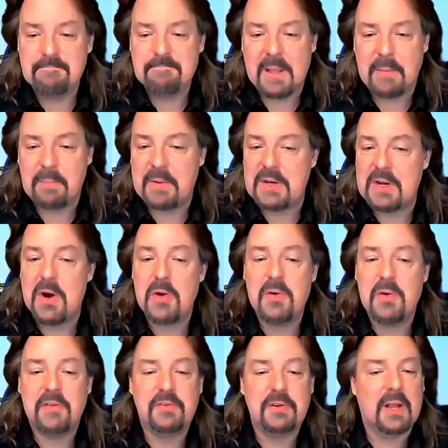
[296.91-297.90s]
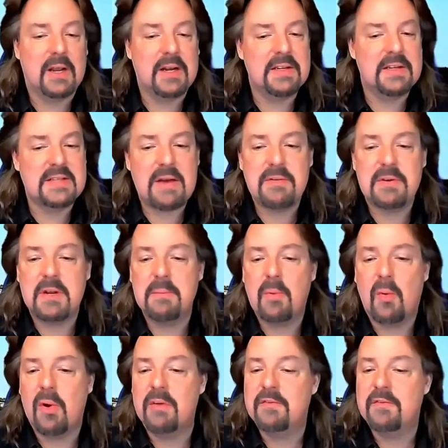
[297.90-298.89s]
let me know if you'd like a sounding
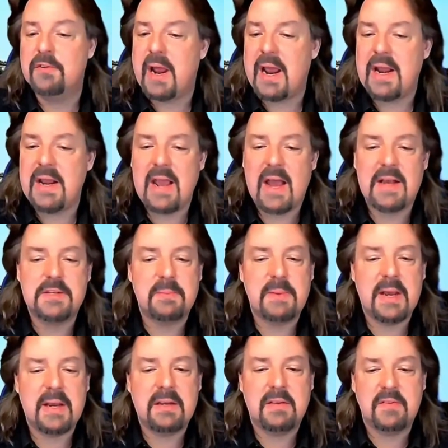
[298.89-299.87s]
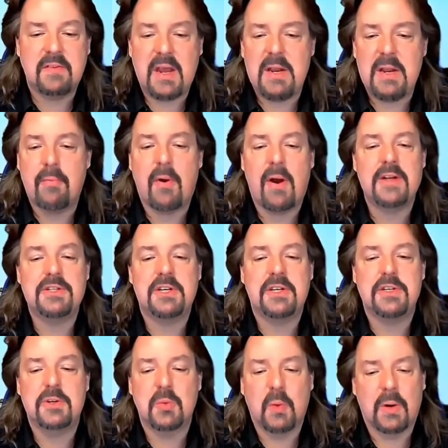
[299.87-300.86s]
board for any aspect of any
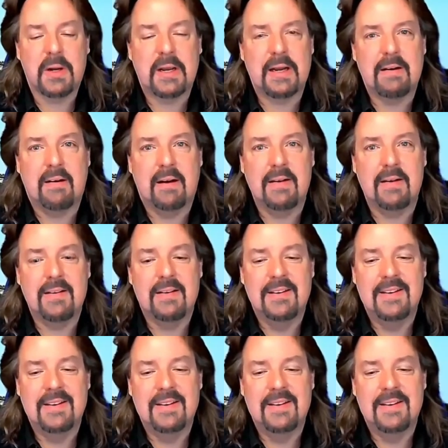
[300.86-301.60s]
project you're working on.